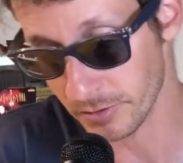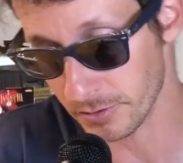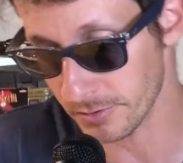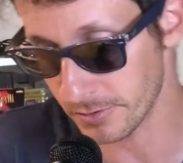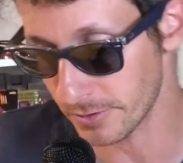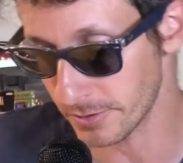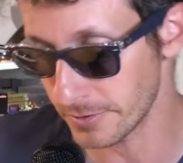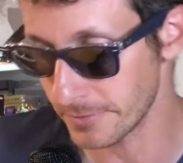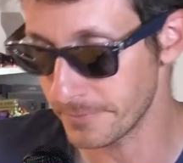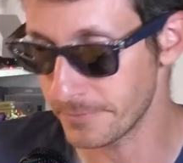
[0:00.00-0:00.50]

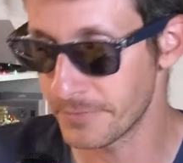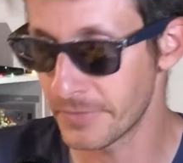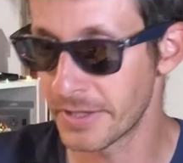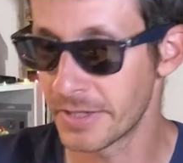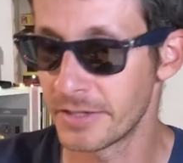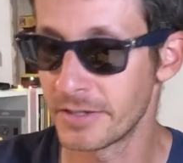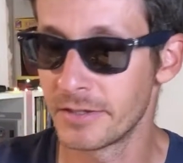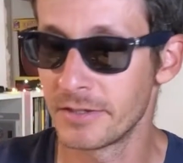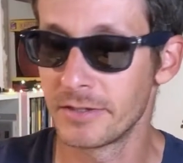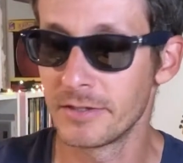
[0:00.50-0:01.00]
alert.
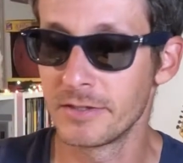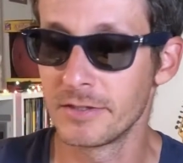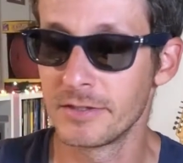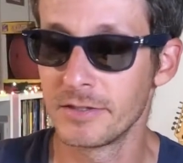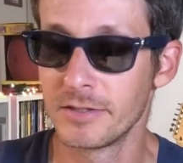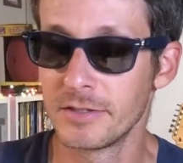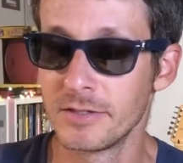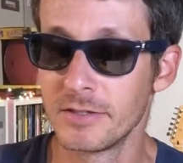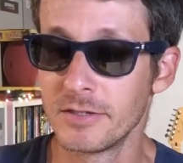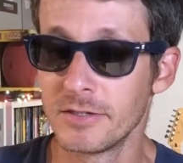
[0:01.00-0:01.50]

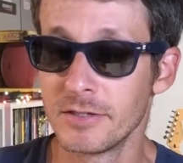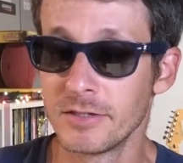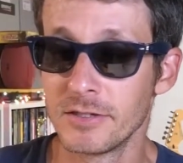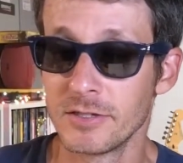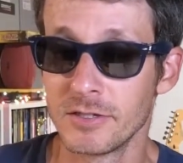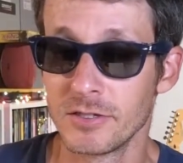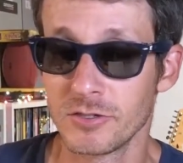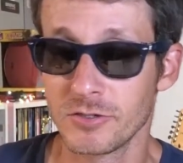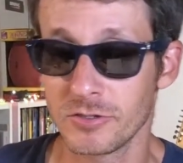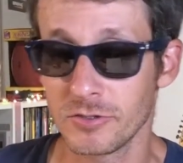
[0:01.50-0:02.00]

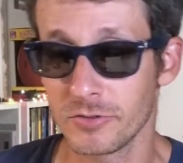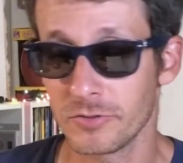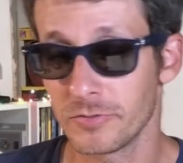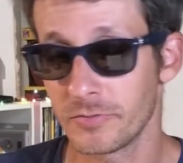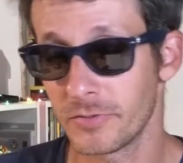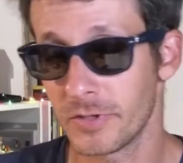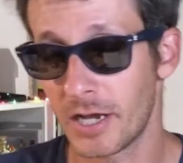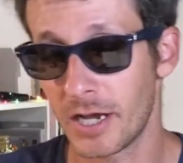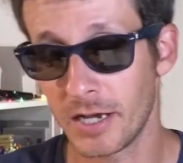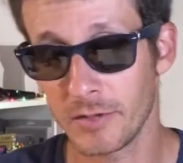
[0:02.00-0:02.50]
So
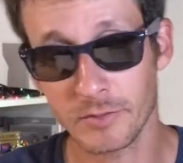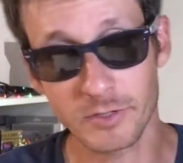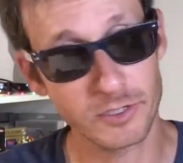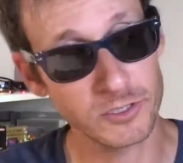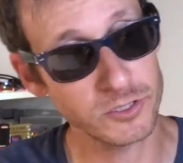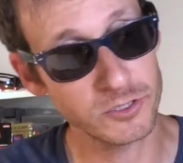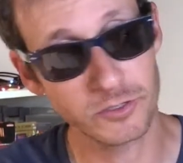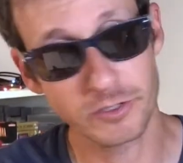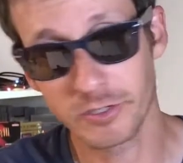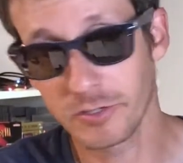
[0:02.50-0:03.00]
I'm going to
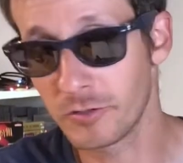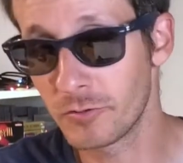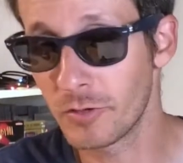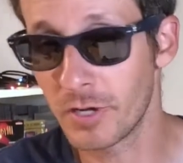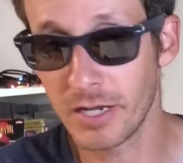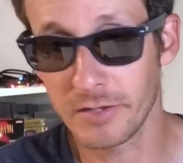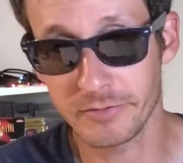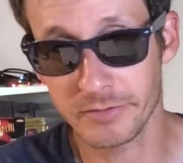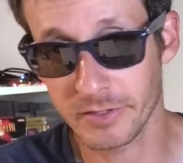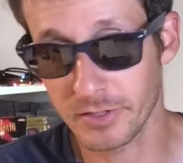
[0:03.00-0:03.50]
show you a
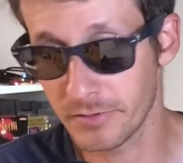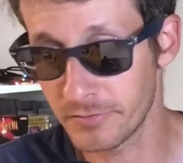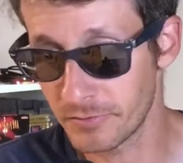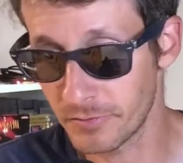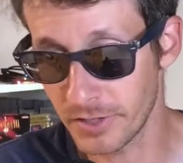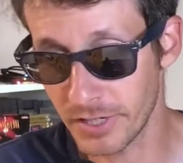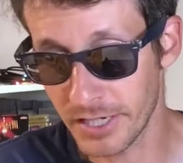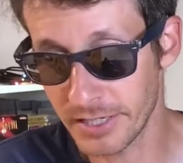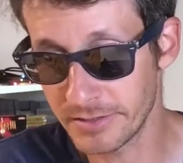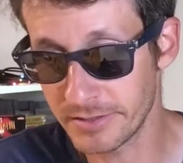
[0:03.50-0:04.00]
graphic of
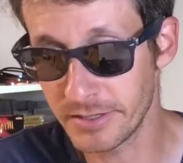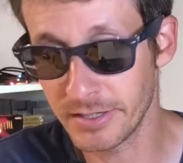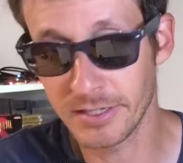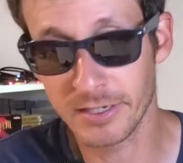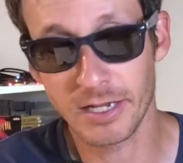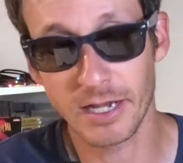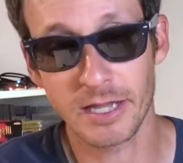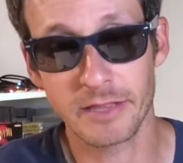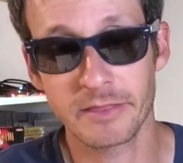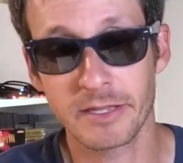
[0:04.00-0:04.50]
what I did.
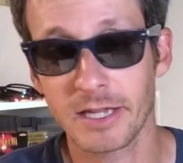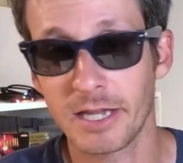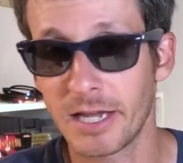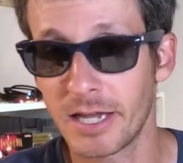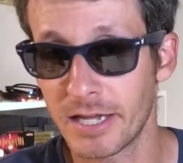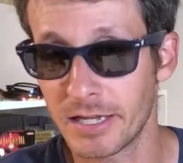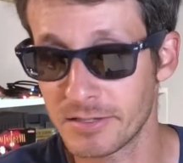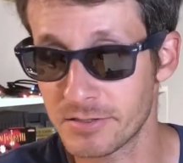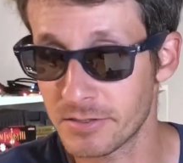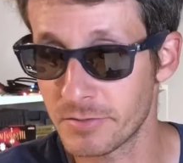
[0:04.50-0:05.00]
I think I
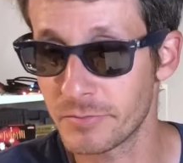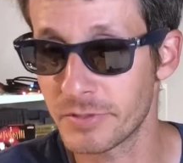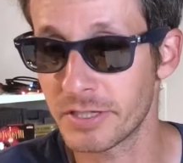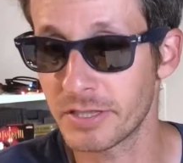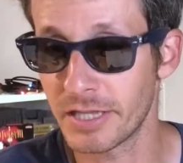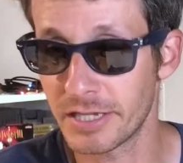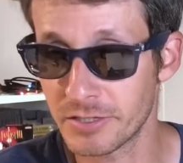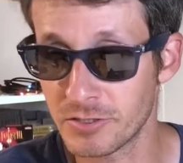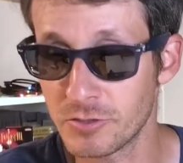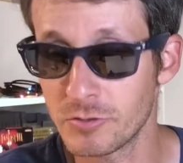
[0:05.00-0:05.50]
had something
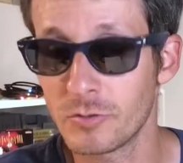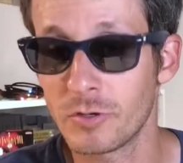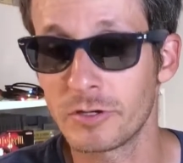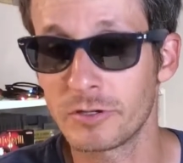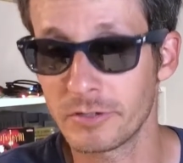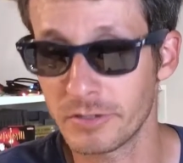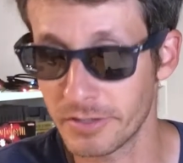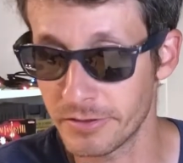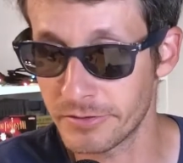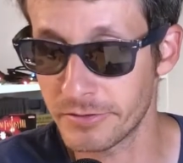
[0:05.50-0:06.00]
like
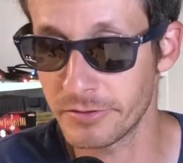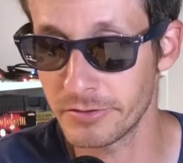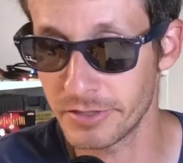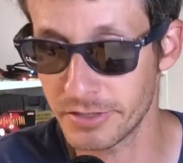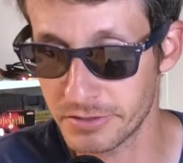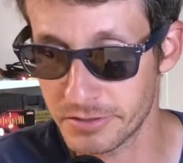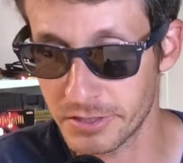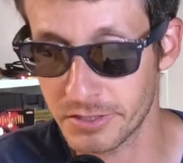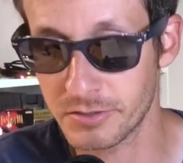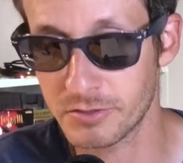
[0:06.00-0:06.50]

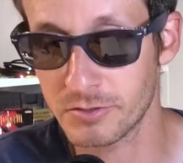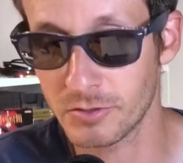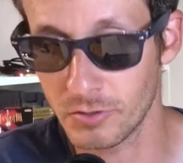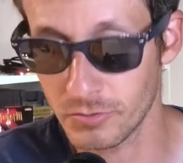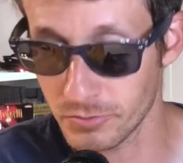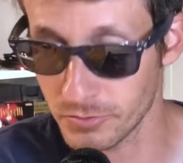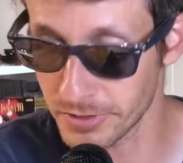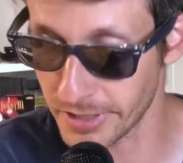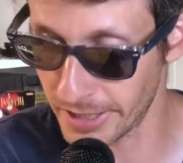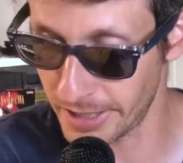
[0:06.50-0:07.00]
236
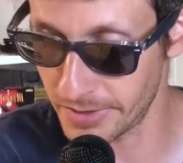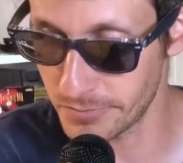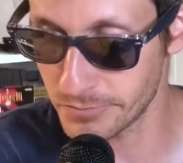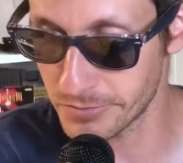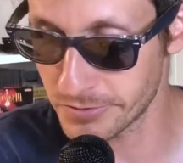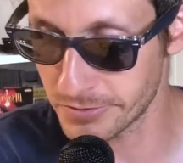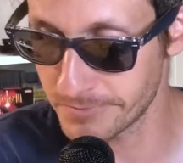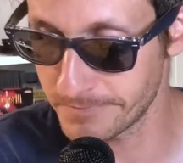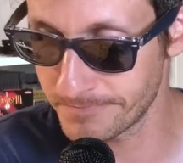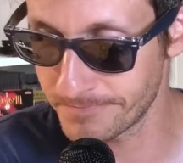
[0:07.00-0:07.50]
total
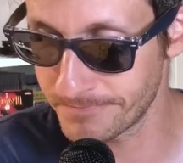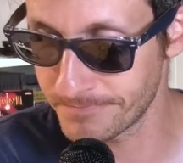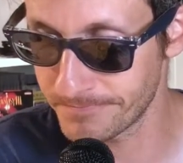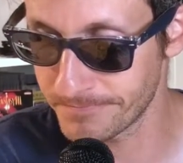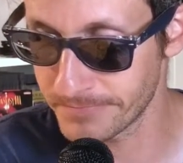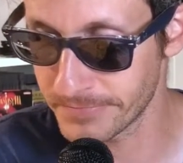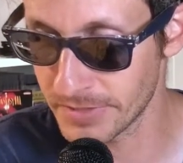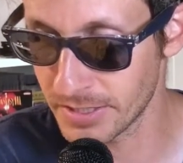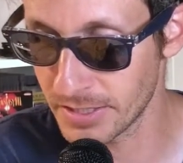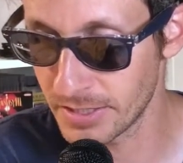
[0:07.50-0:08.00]
games,
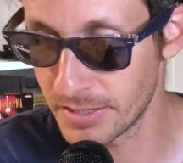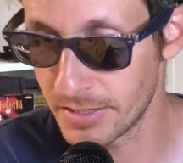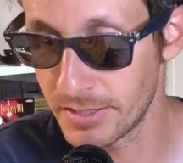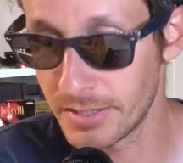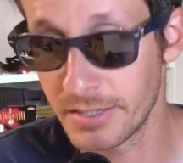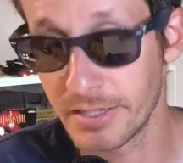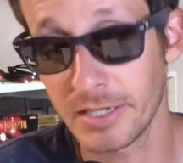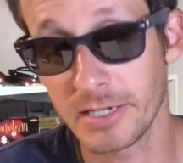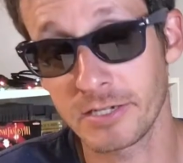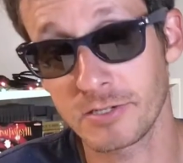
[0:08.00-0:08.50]

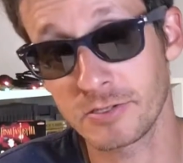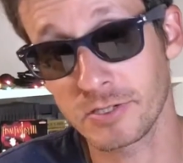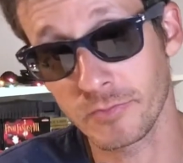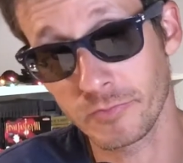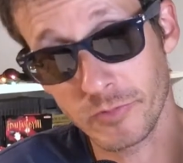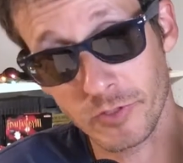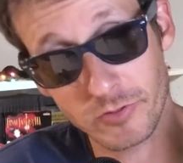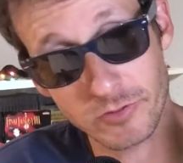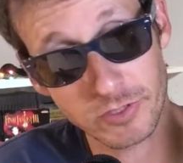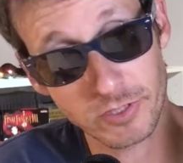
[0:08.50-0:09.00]
except
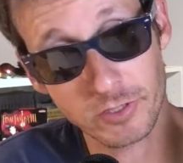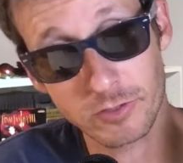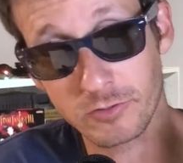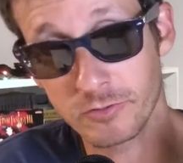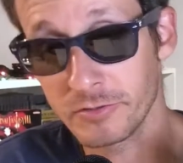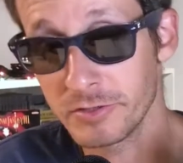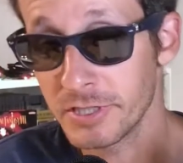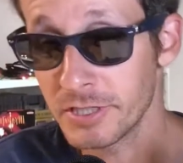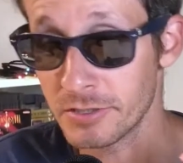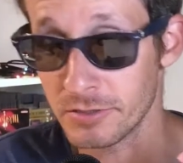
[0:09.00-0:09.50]
those
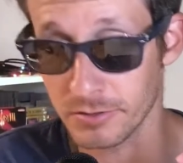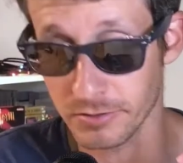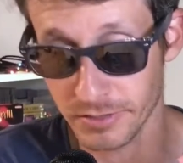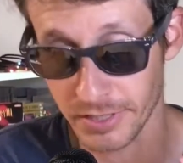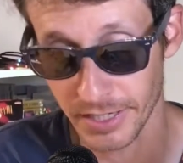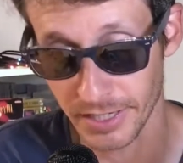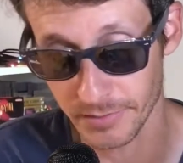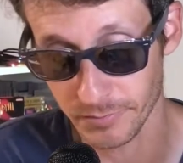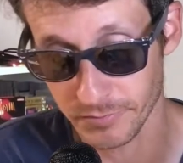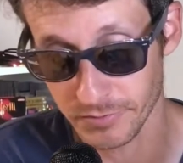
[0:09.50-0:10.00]
include digital
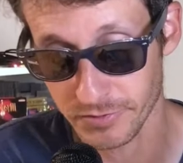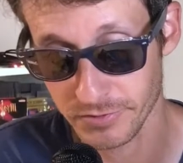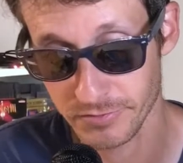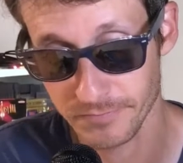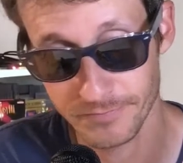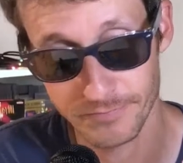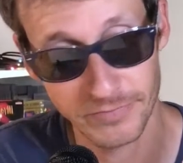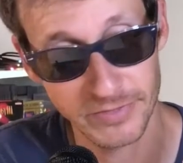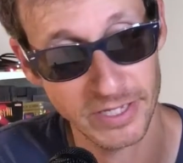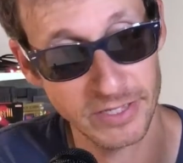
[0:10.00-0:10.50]
games.
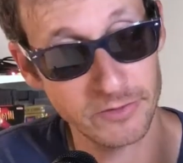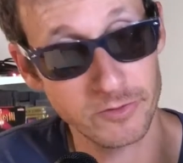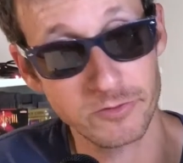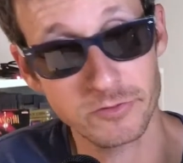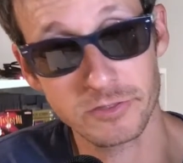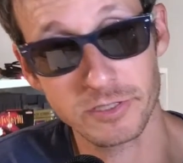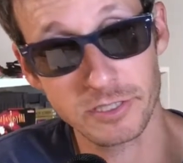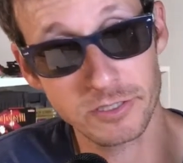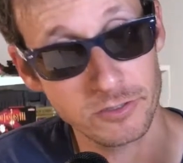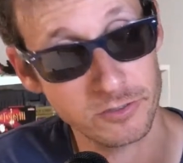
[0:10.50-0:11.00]
And those
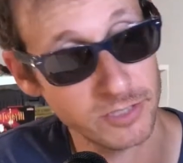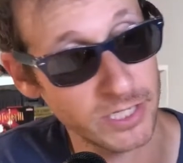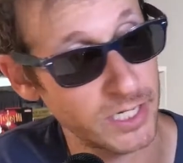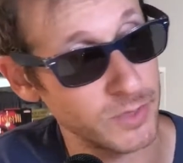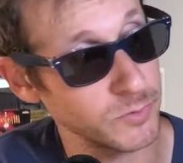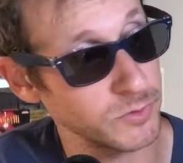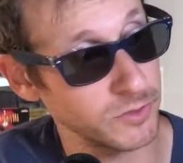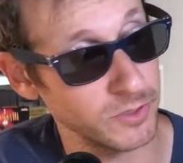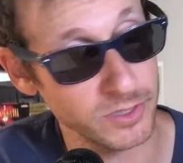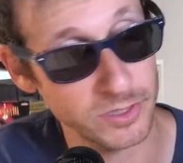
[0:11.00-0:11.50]
digital
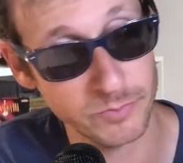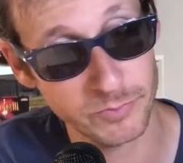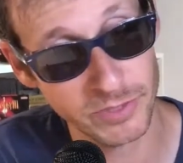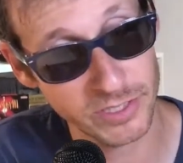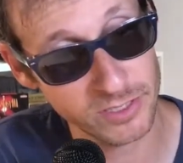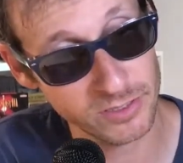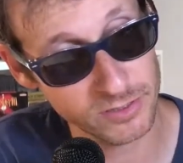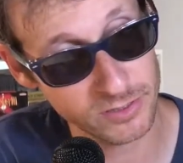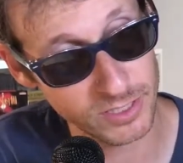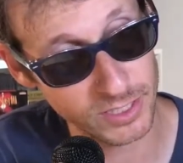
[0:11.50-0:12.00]
games are on the
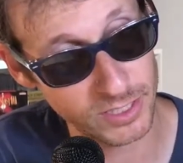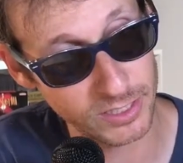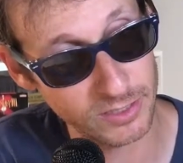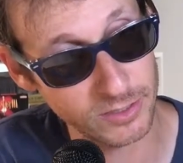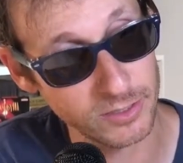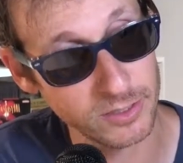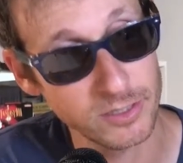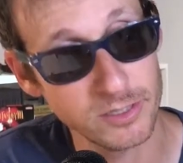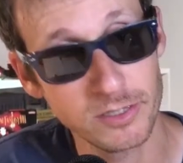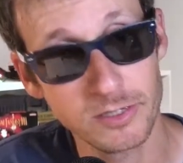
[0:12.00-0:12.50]
PC.
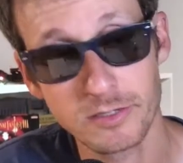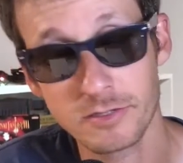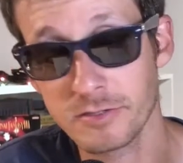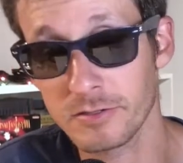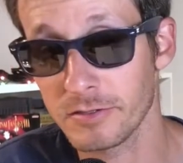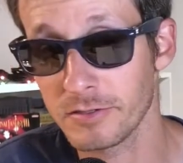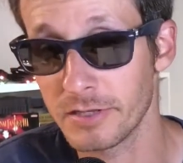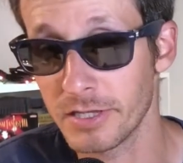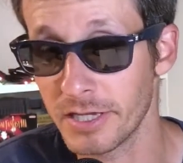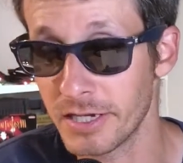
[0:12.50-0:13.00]

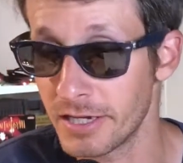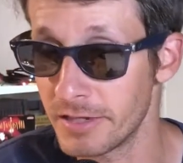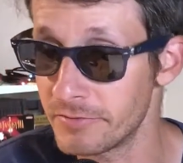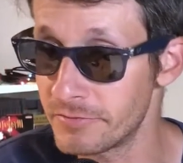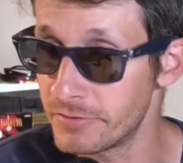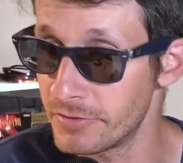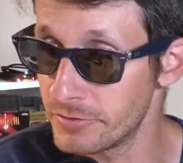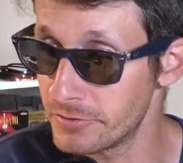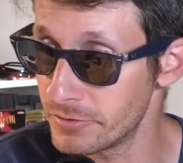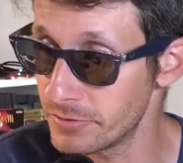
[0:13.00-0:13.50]
So then I
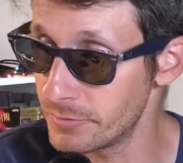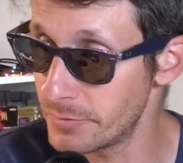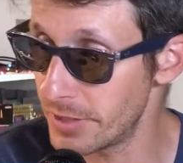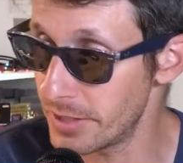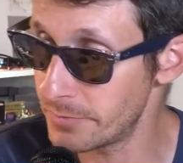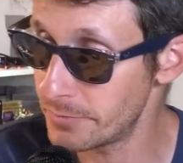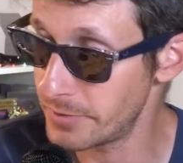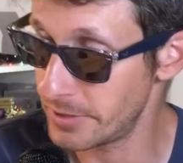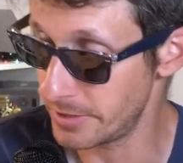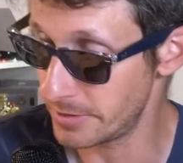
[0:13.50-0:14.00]
filtered by
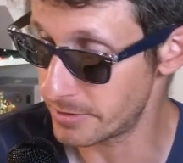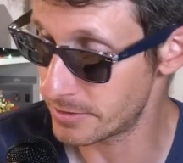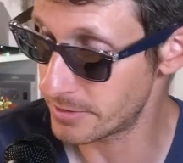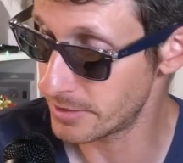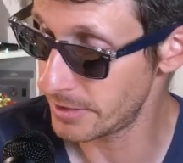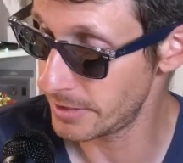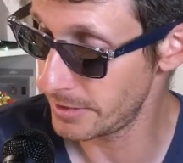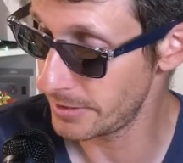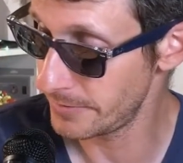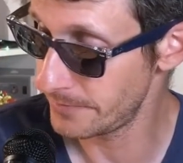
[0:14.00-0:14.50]

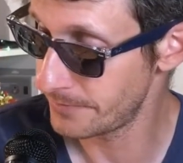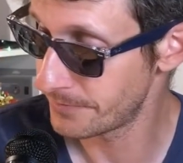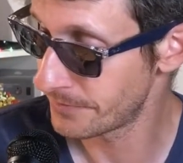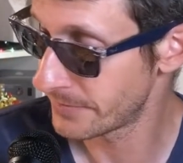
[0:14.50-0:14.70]
PC.